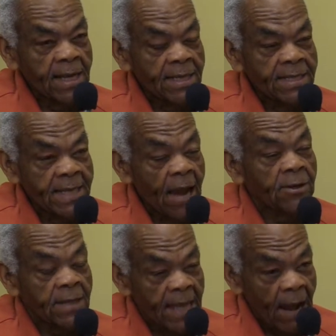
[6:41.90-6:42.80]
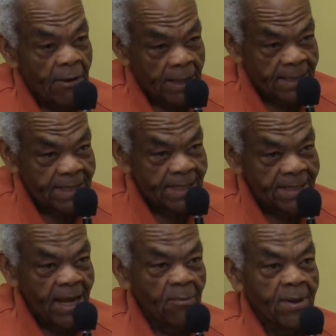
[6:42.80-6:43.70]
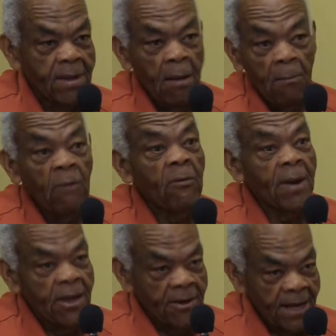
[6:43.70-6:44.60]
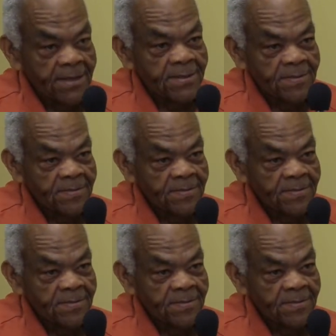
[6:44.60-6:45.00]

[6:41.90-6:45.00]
She's Harriet Clinscale now, but both of them are here in Anderson.